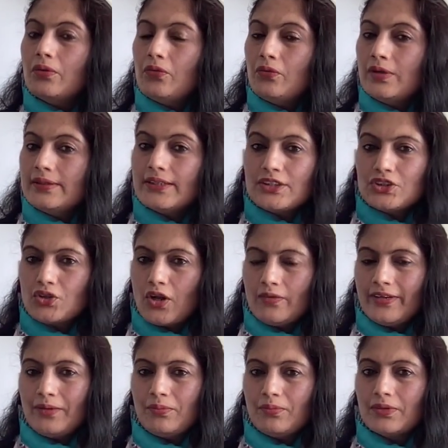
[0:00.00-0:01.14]
Will that solve
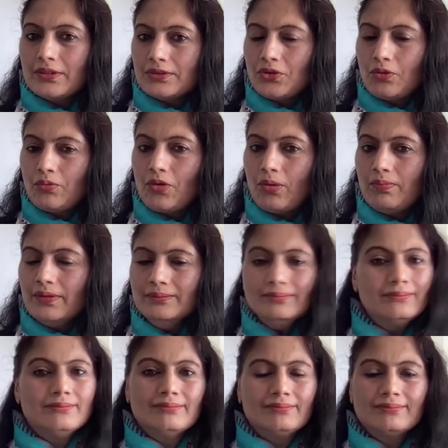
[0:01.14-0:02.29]
that your problem?
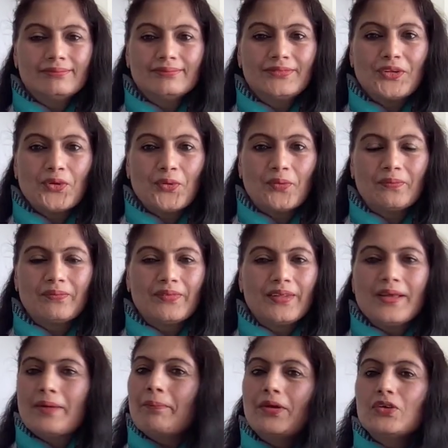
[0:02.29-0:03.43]
No.
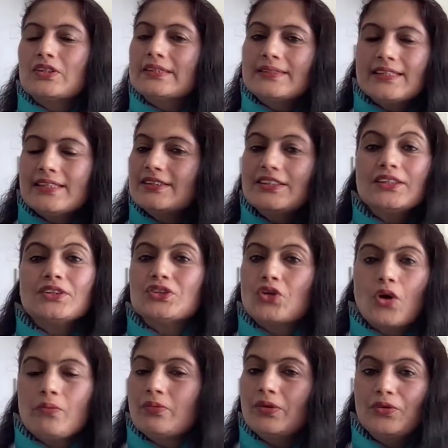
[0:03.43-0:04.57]
Because changing
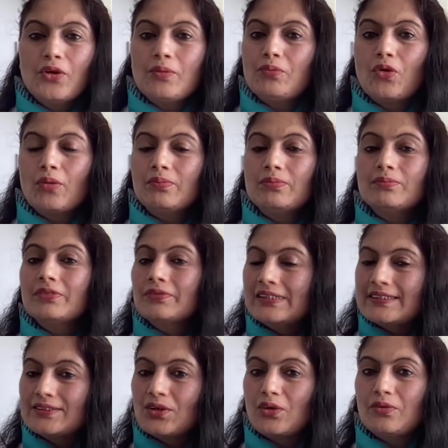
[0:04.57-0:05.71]
job will not will
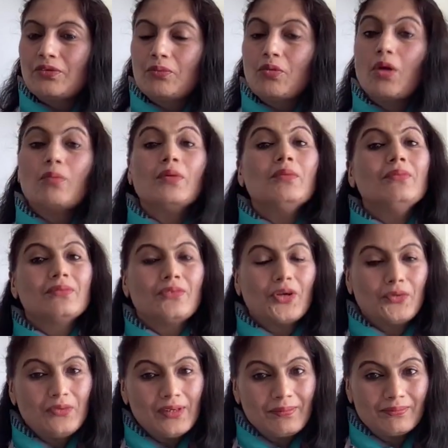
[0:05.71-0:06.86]
solve your problem.
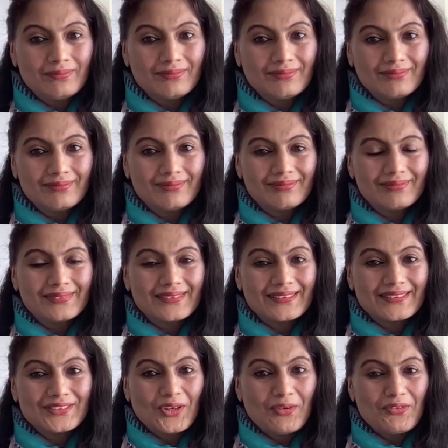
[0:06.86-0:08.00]
What will
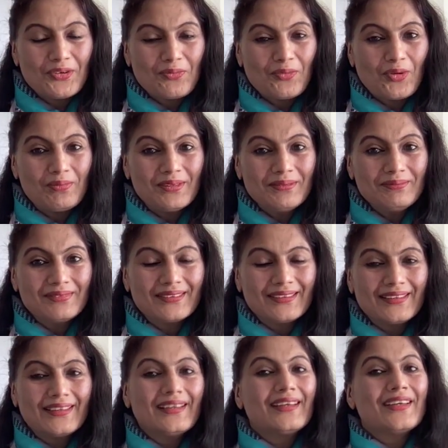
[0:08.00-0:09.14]
solve your problem?
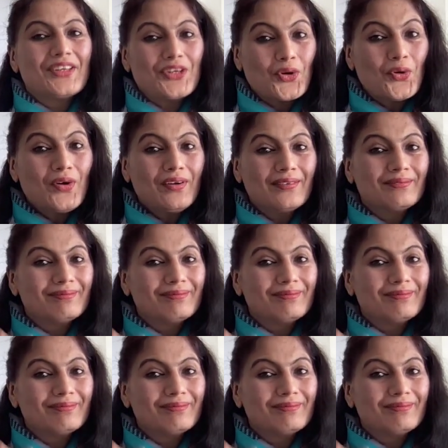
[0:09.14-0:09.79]
Your?